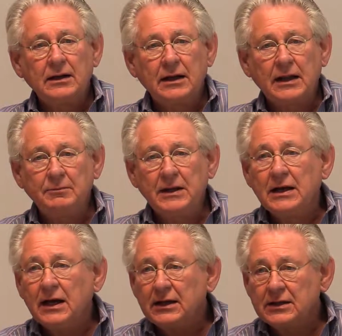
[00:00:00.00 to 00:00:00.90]
It had
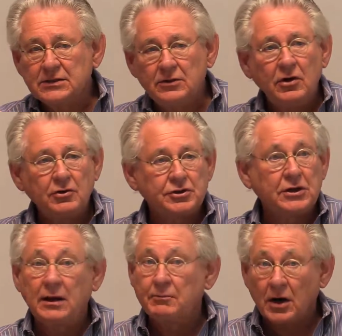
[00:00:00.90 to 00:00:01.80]
begun as a
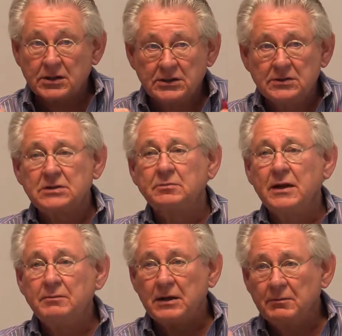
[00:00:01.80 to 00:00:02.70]
notion, and Marxism
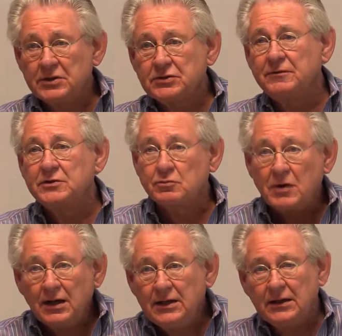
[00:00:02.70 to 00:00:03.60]
had made much of its
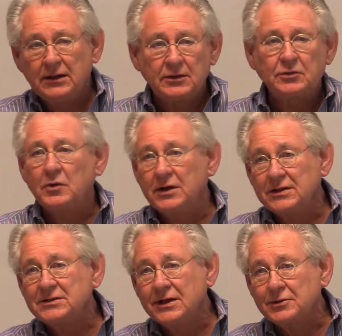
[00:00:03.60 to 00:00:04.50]
running in the
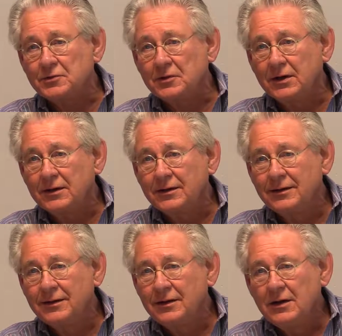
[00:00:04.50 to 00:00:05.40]
20th century
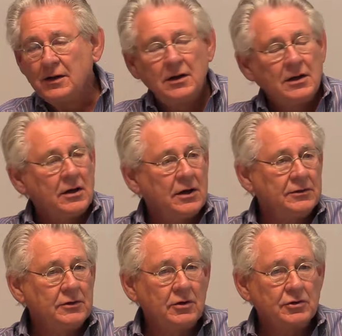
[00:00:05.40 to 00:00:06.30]

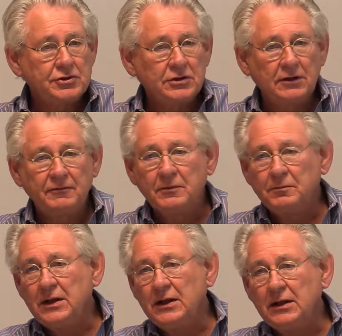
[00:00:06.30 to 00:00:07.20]
on the notion of
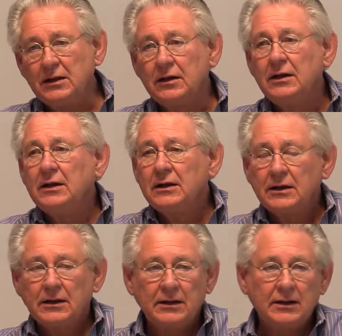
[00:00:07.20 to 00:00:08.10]
it being
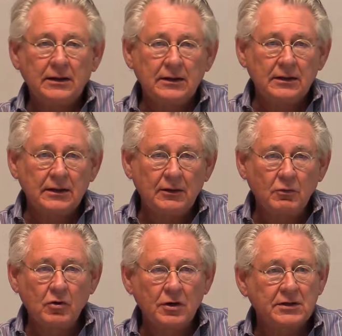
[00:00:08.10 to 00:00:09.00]
a
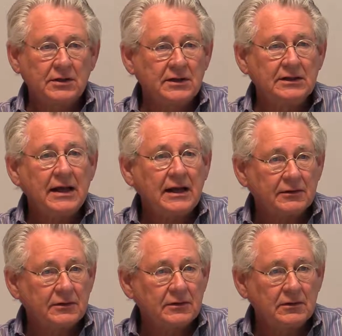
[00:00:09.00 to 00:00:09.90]
war to the
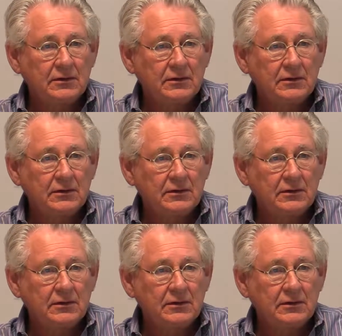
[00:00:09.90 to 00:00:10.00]
death